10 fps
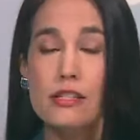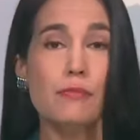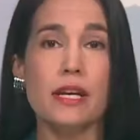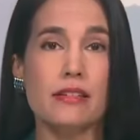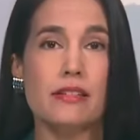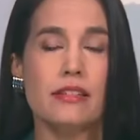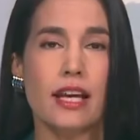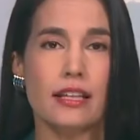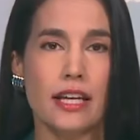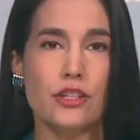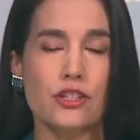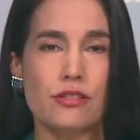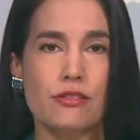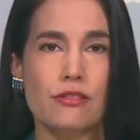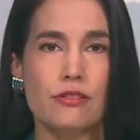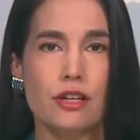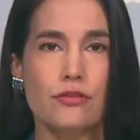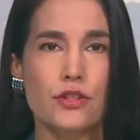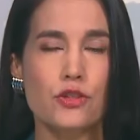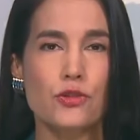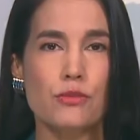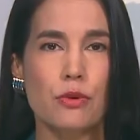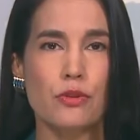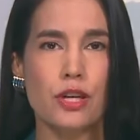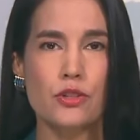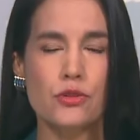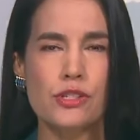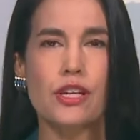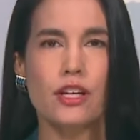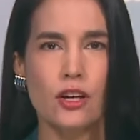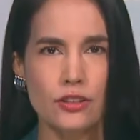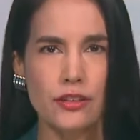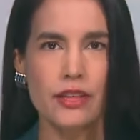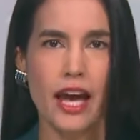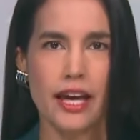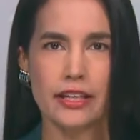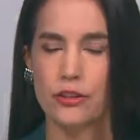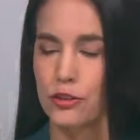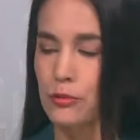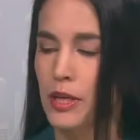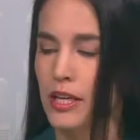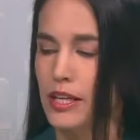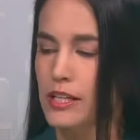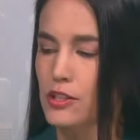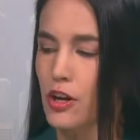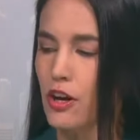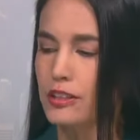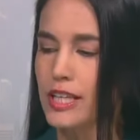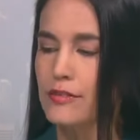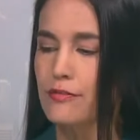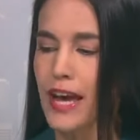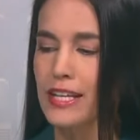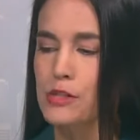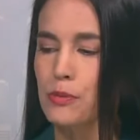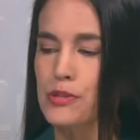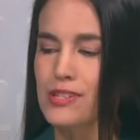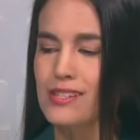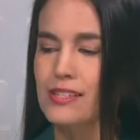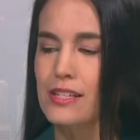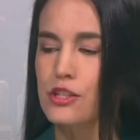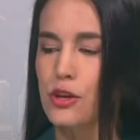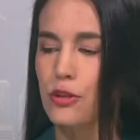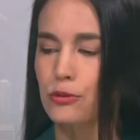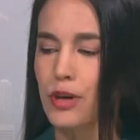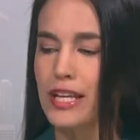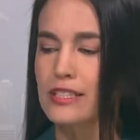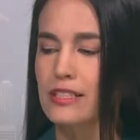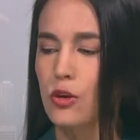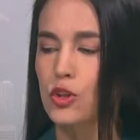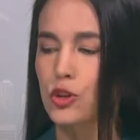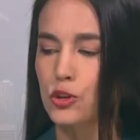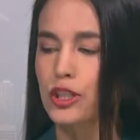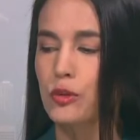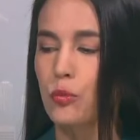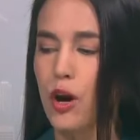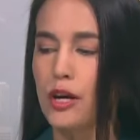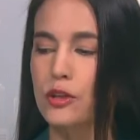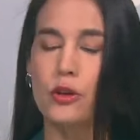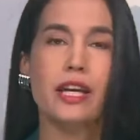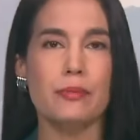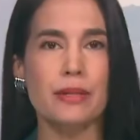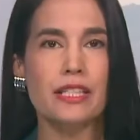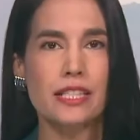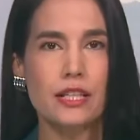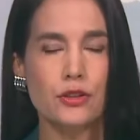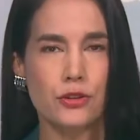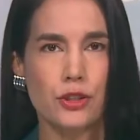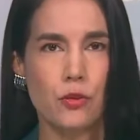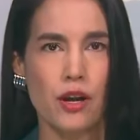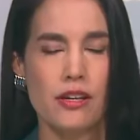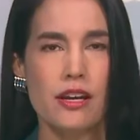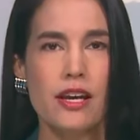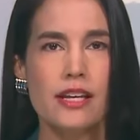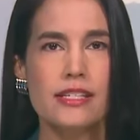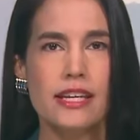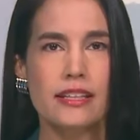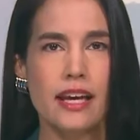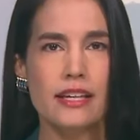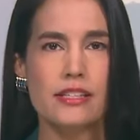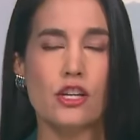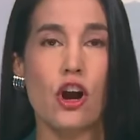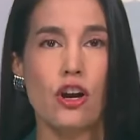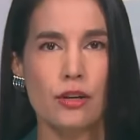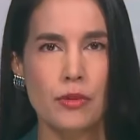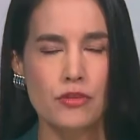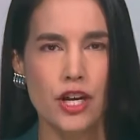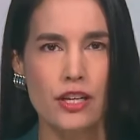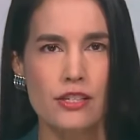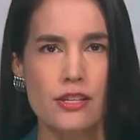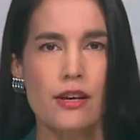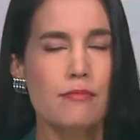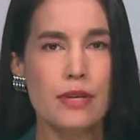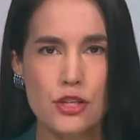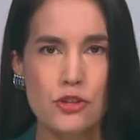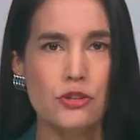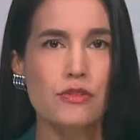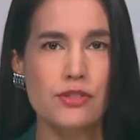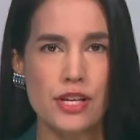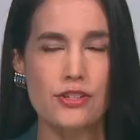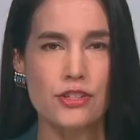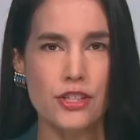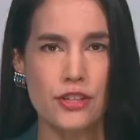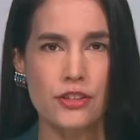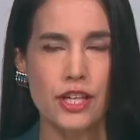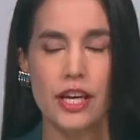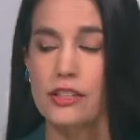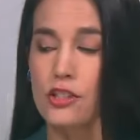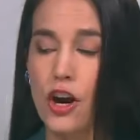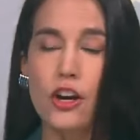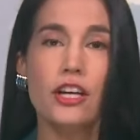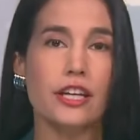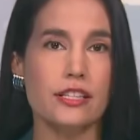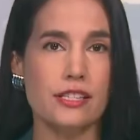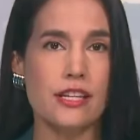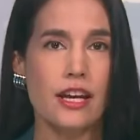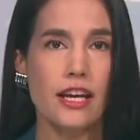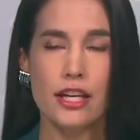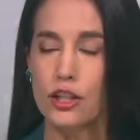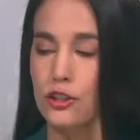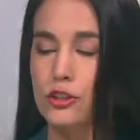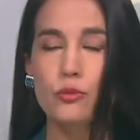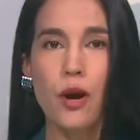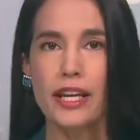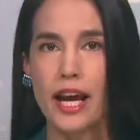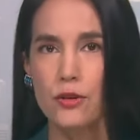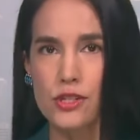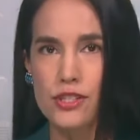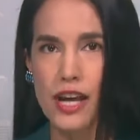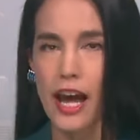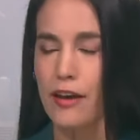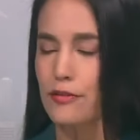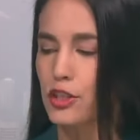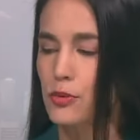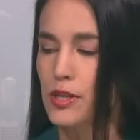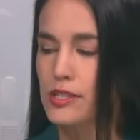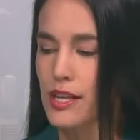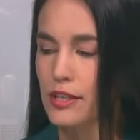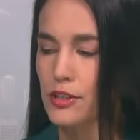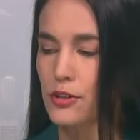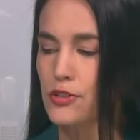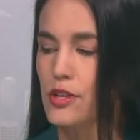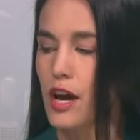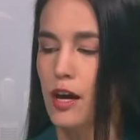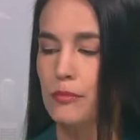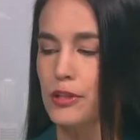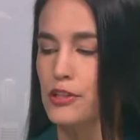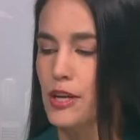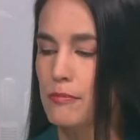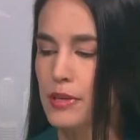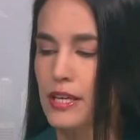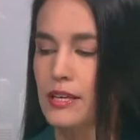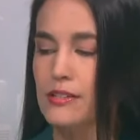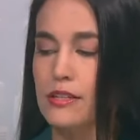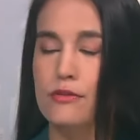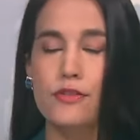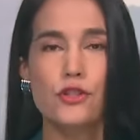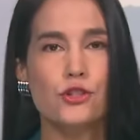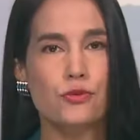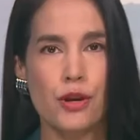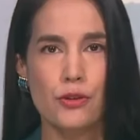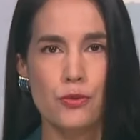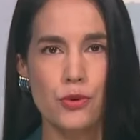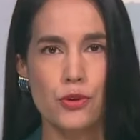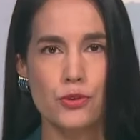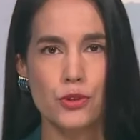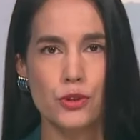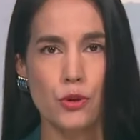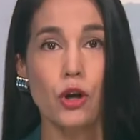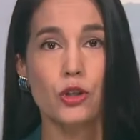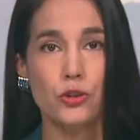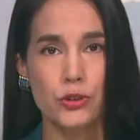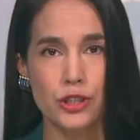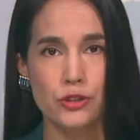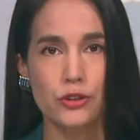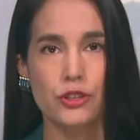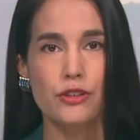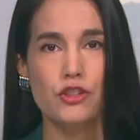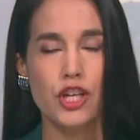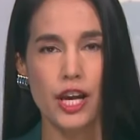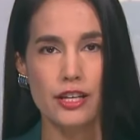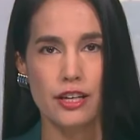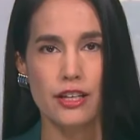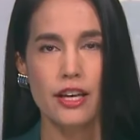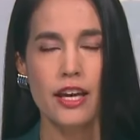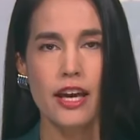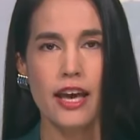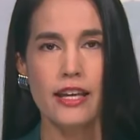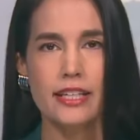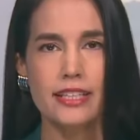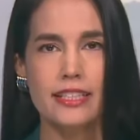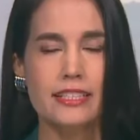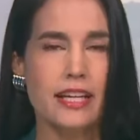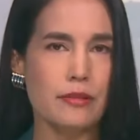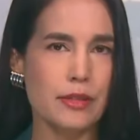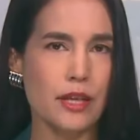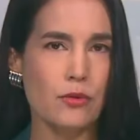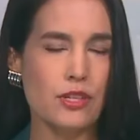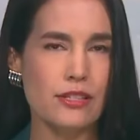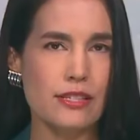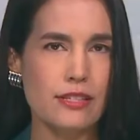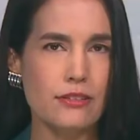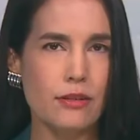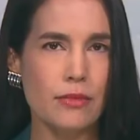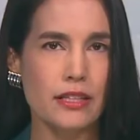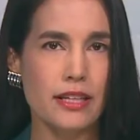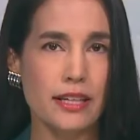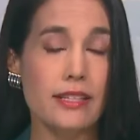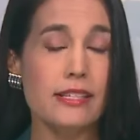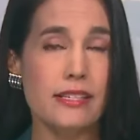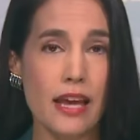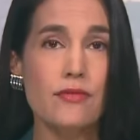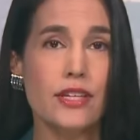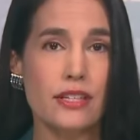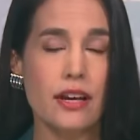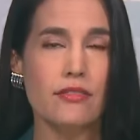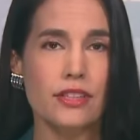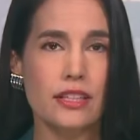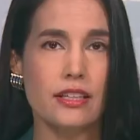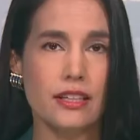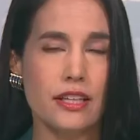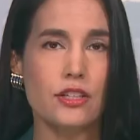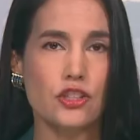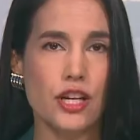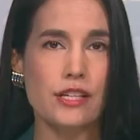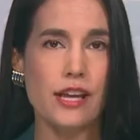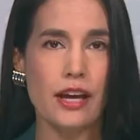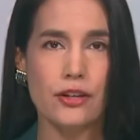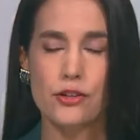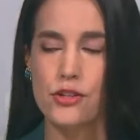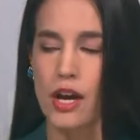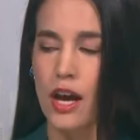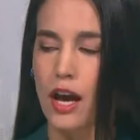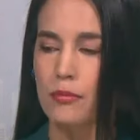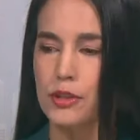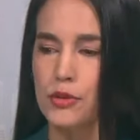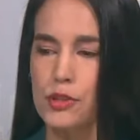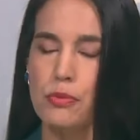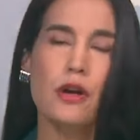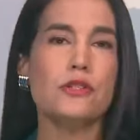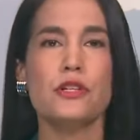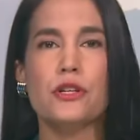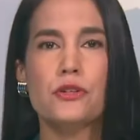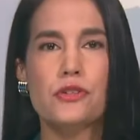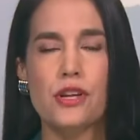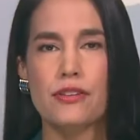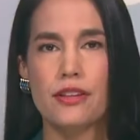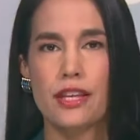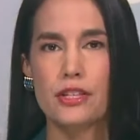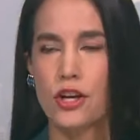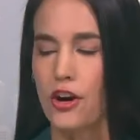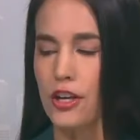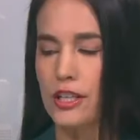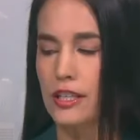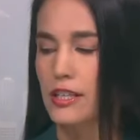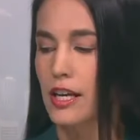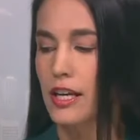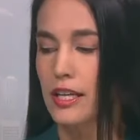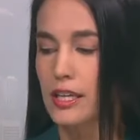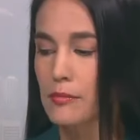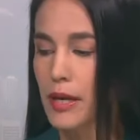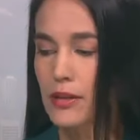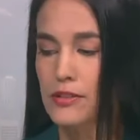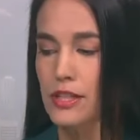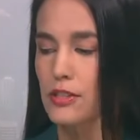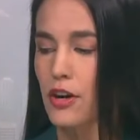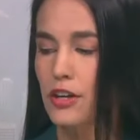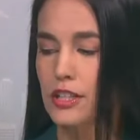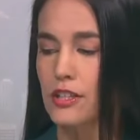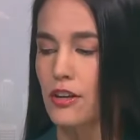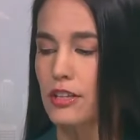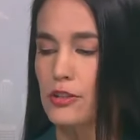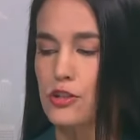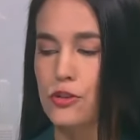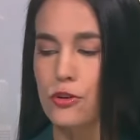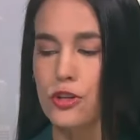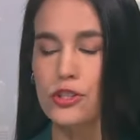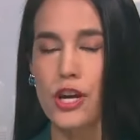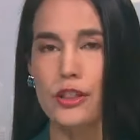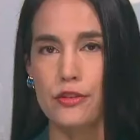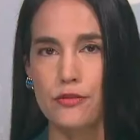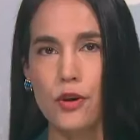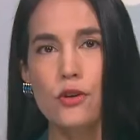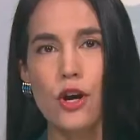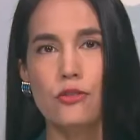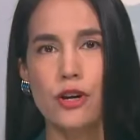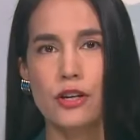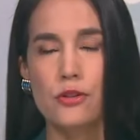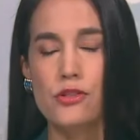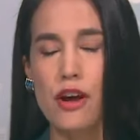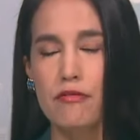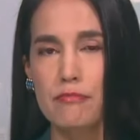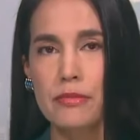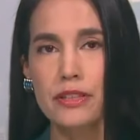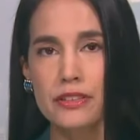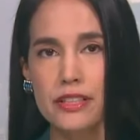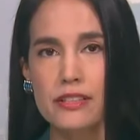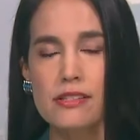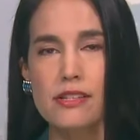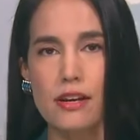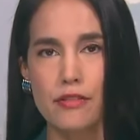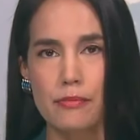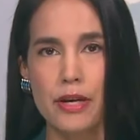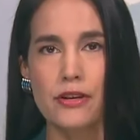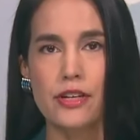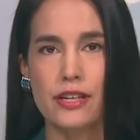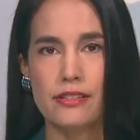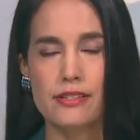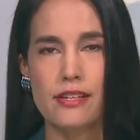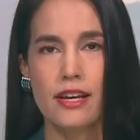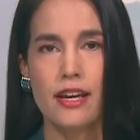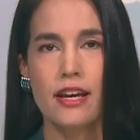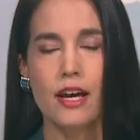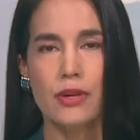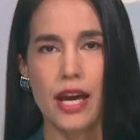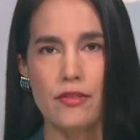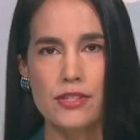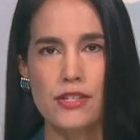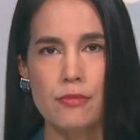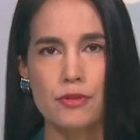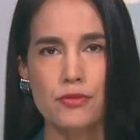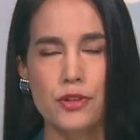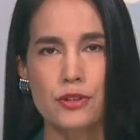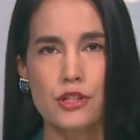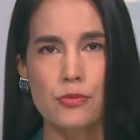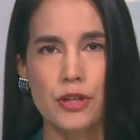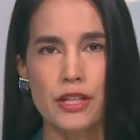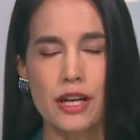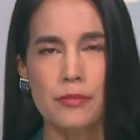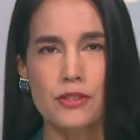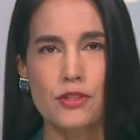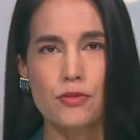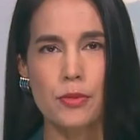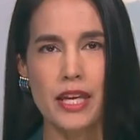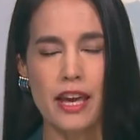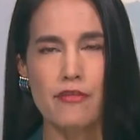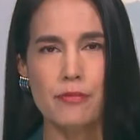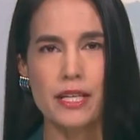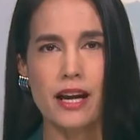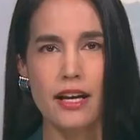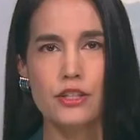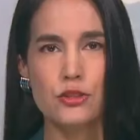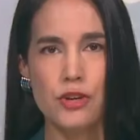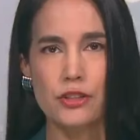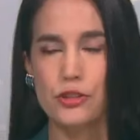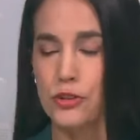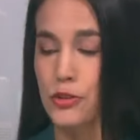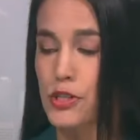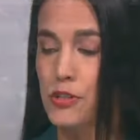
dismissed the allegations. Now, officials in both countries they called out the hacking group. It's called Advanced Persistence Threats 31 or APT 31, saying that it's an arm of China's Ministry of State Security. And targets include White House staff, U.S. senators, uh, British MPs, and officials around the world who are critical of China. And in an indictment that was unsealed on Monday against seven of the alleged Chinese hackers, um, U.S. prosecutors said that they targeted emails, they targeted online storage, and the phone call records of millions of Americans. Uh, we have a statement for you. Let's bring it up. This is from the FBI Director